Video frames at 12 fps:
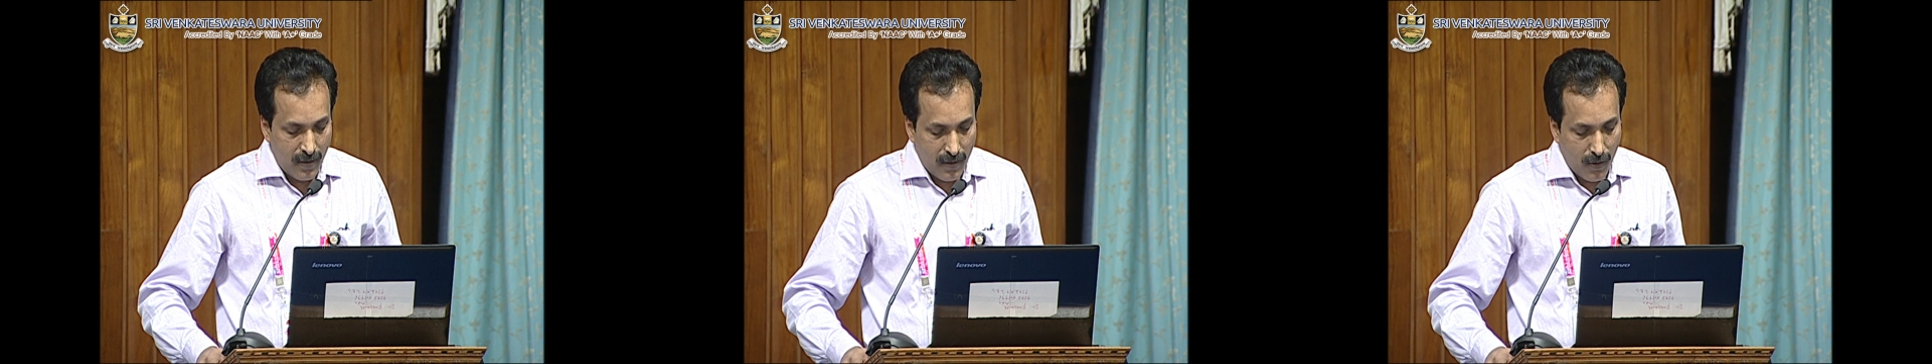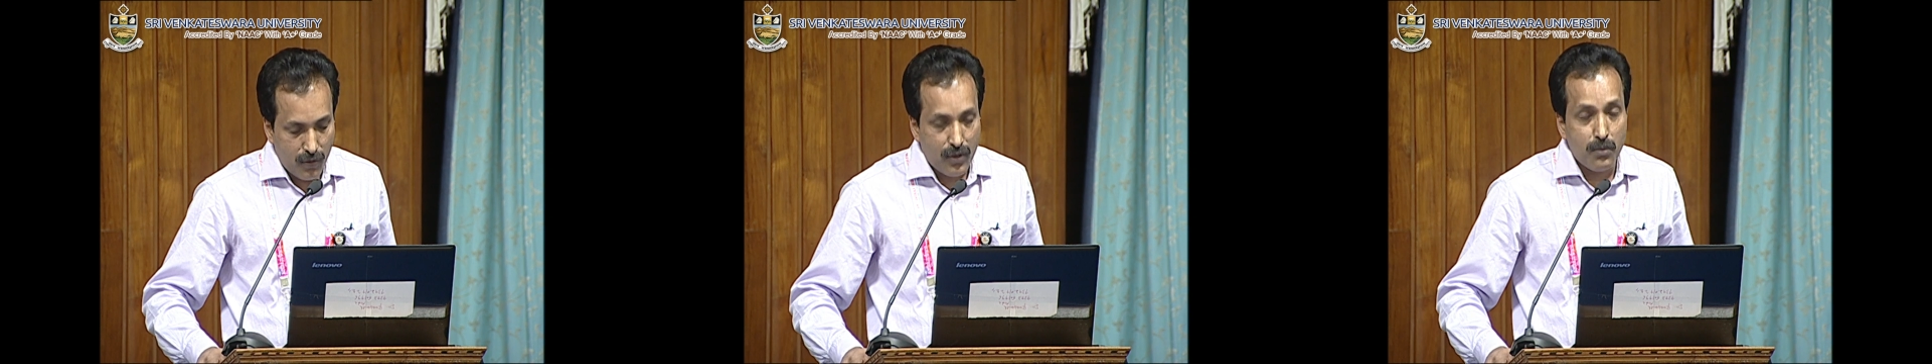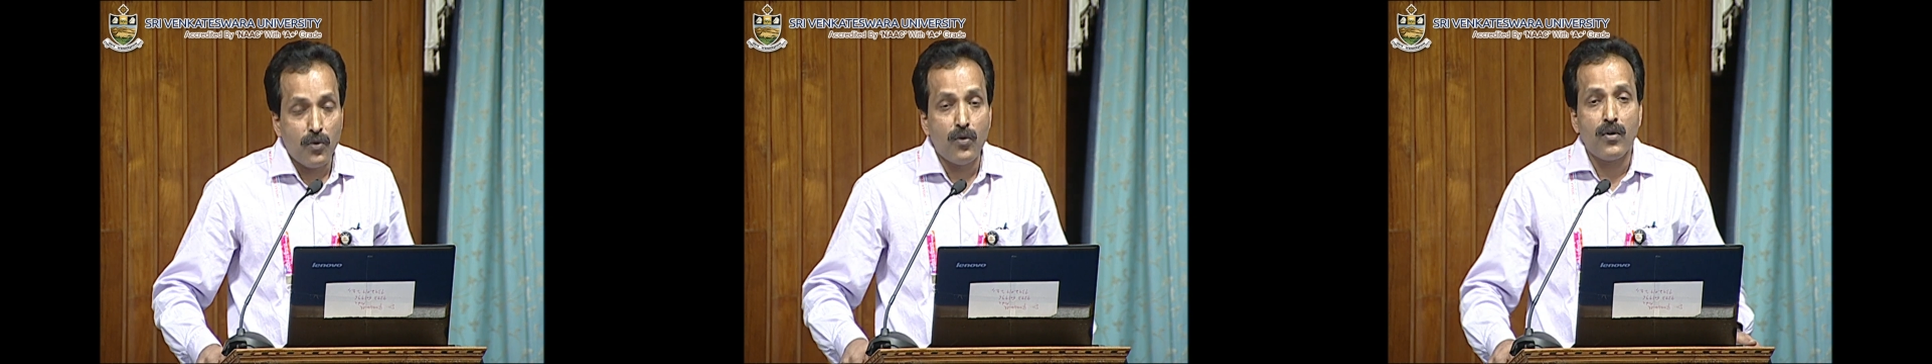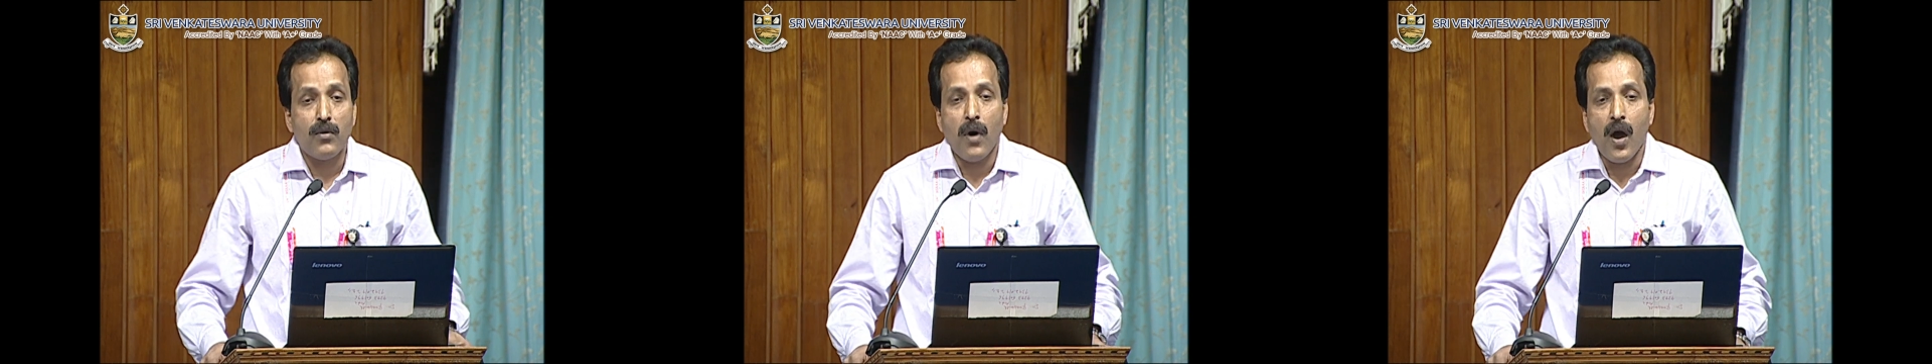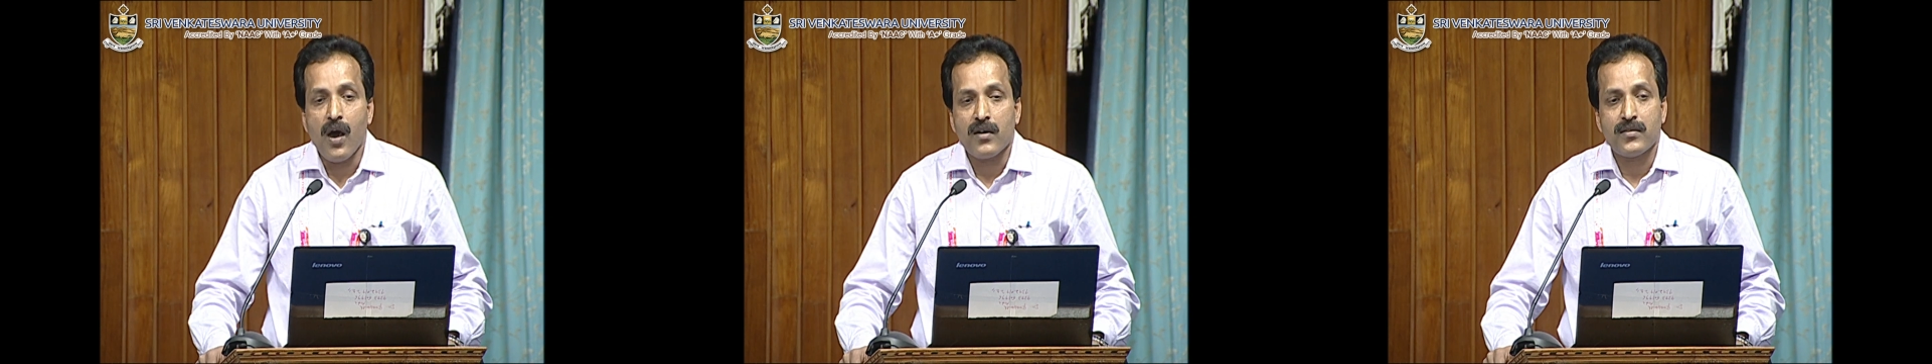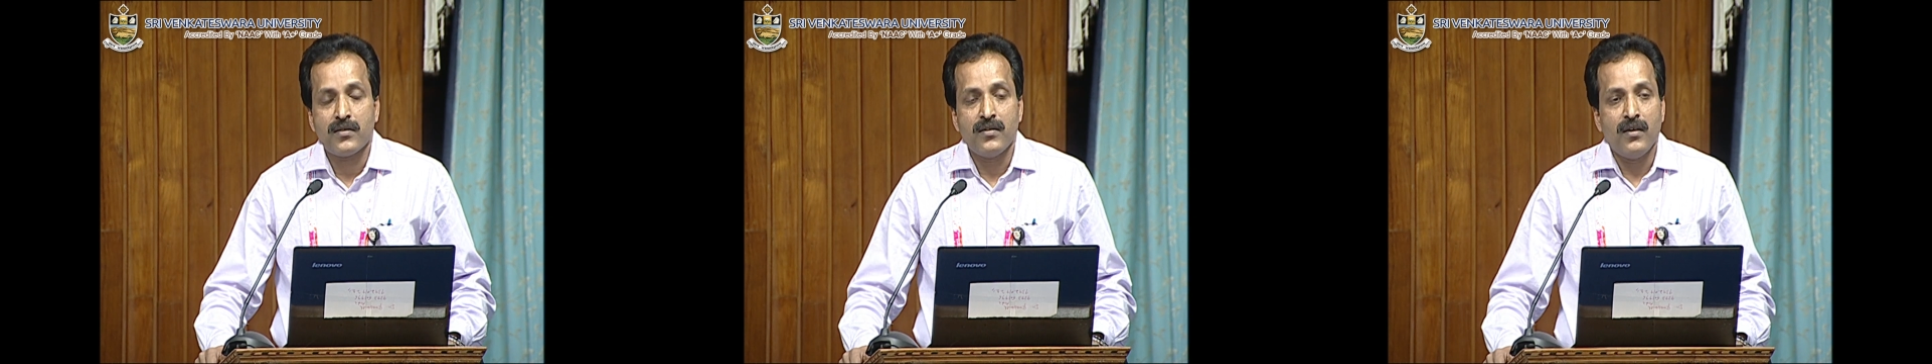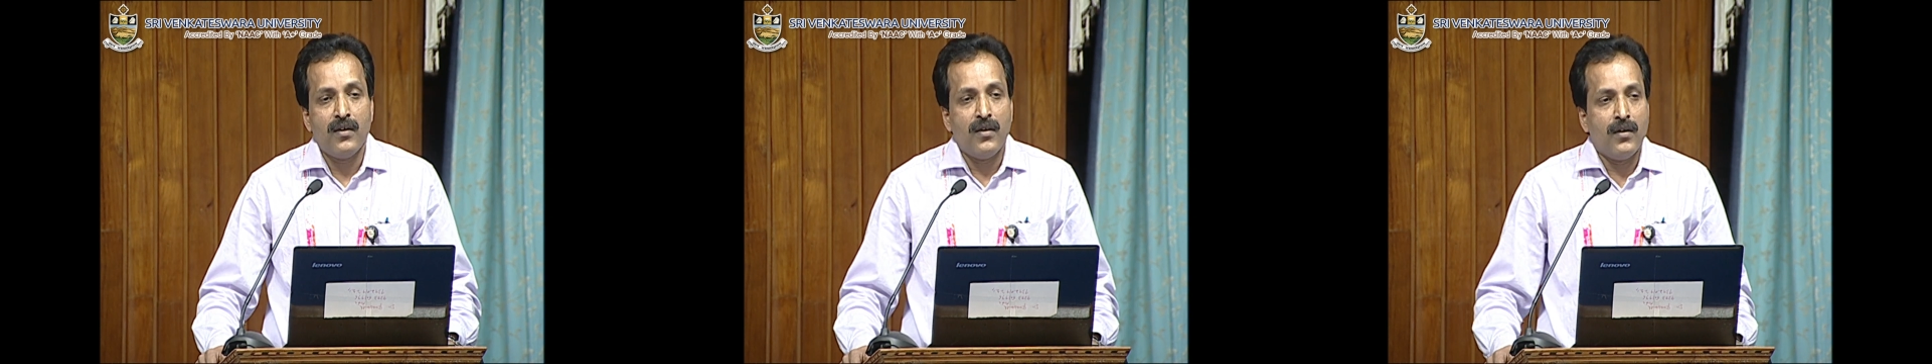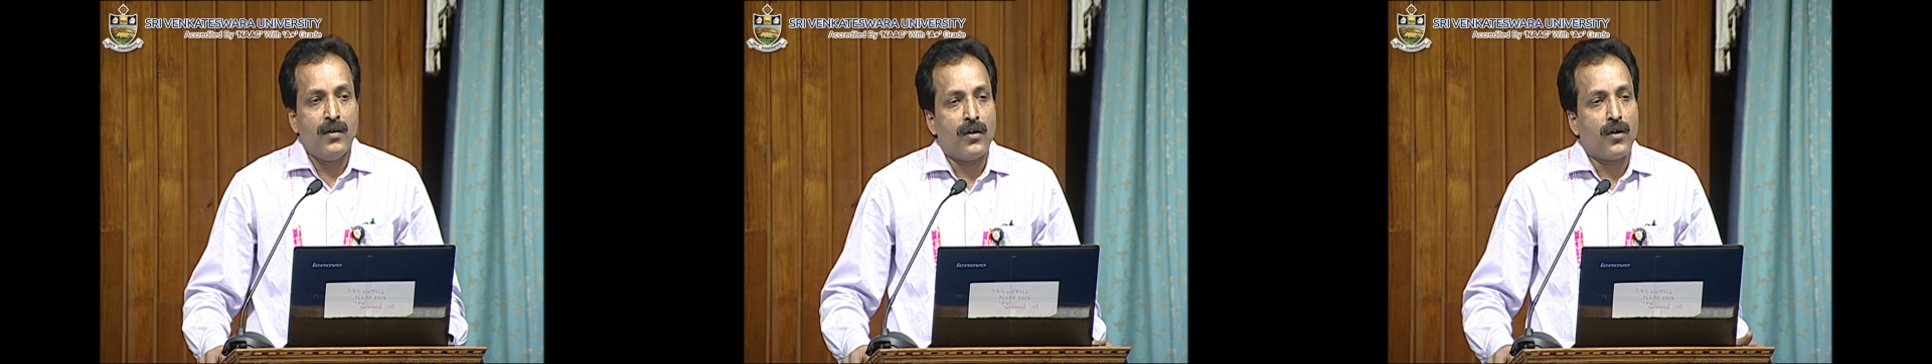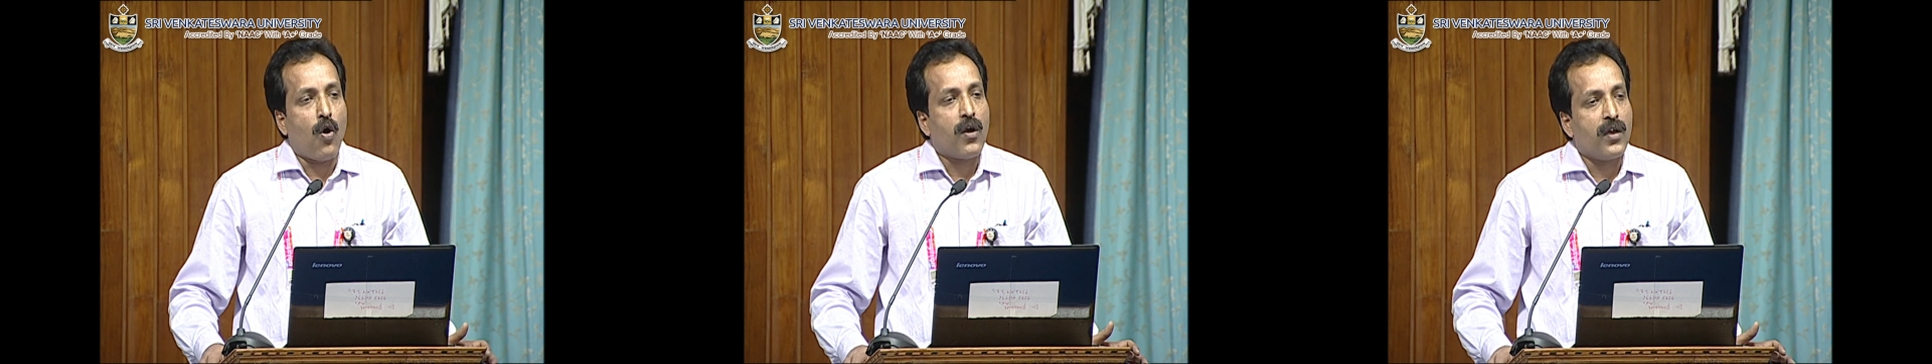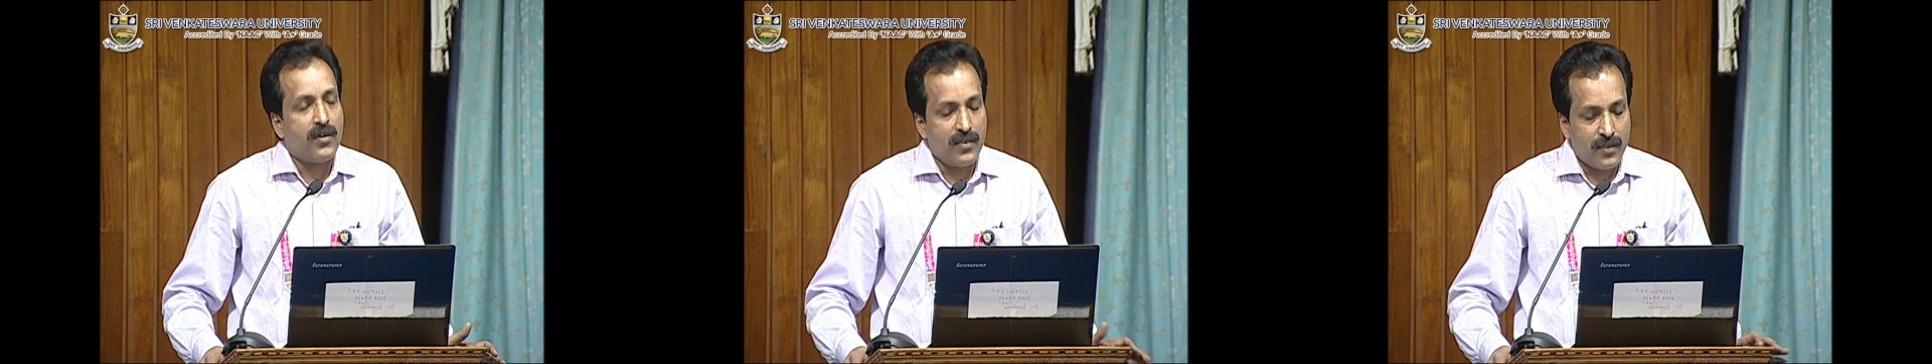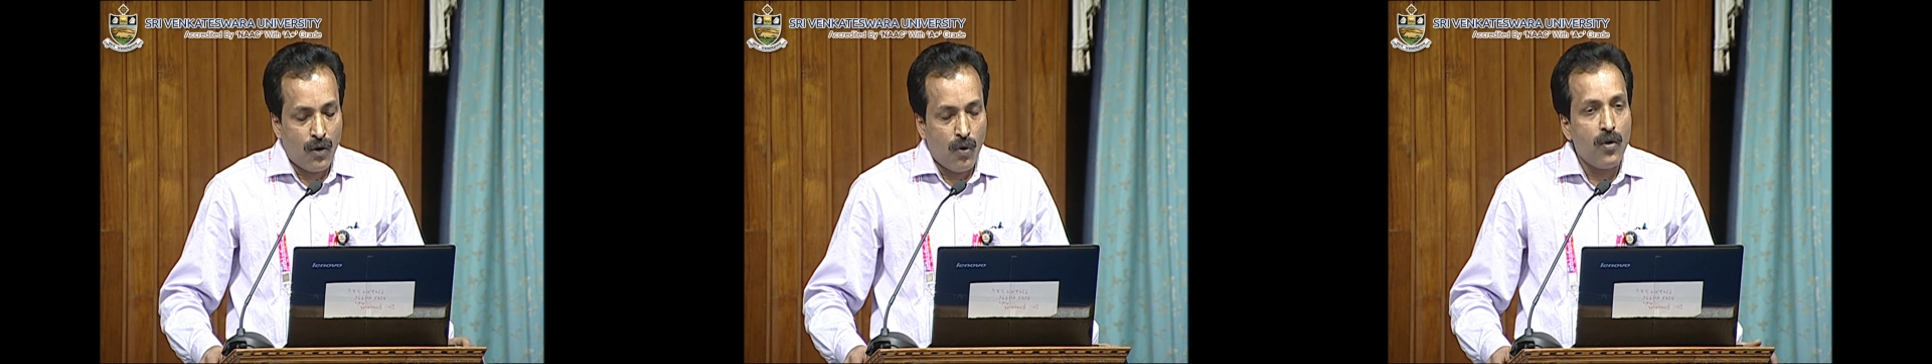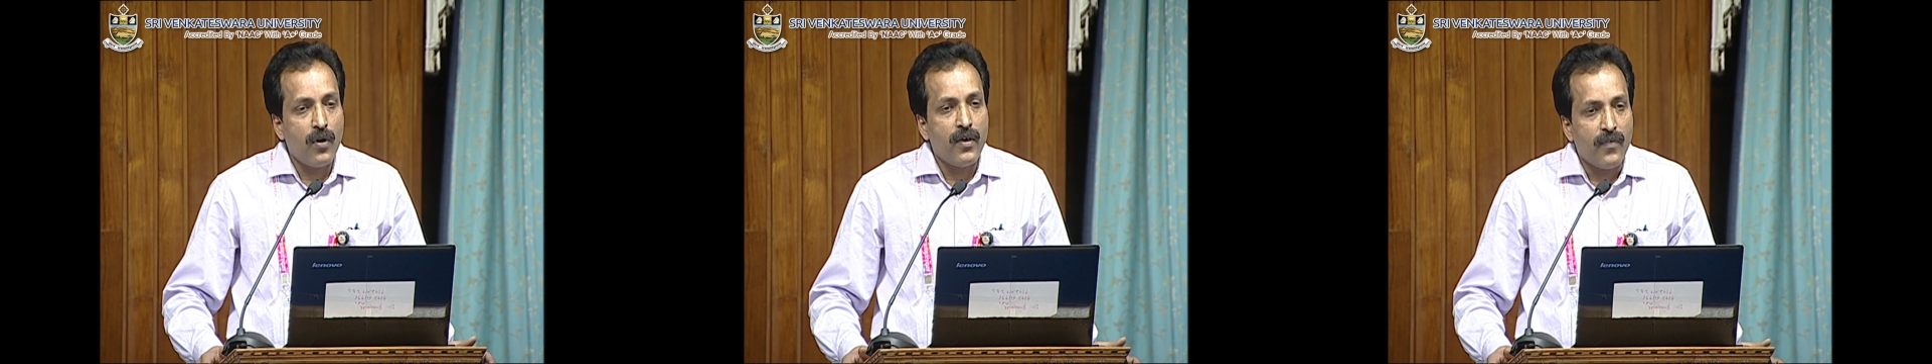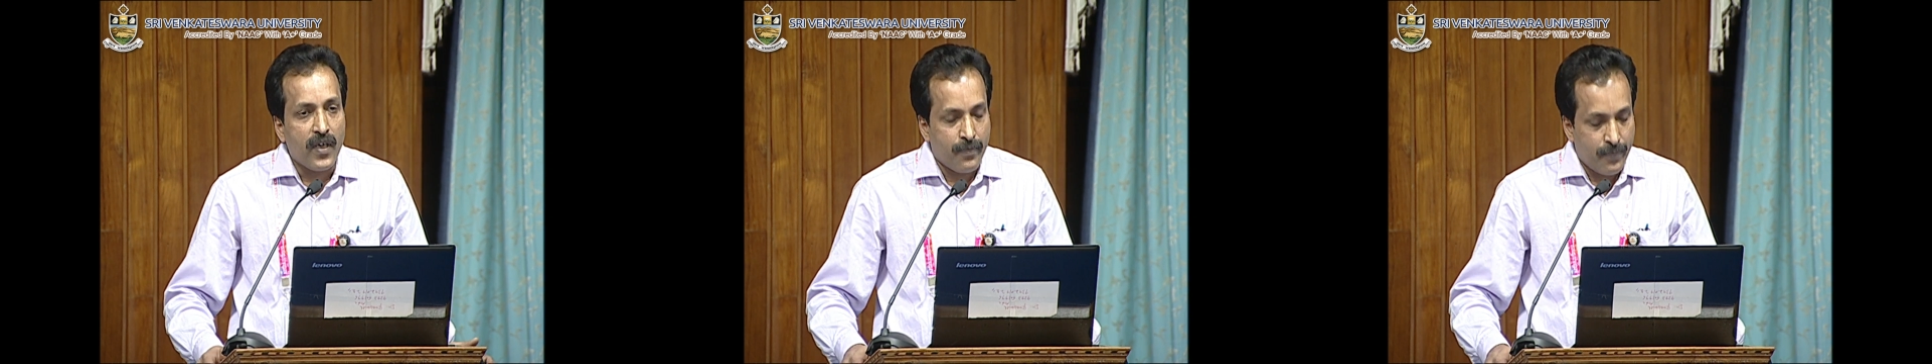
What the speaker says: go to Moon, Mars, rocket is the only way.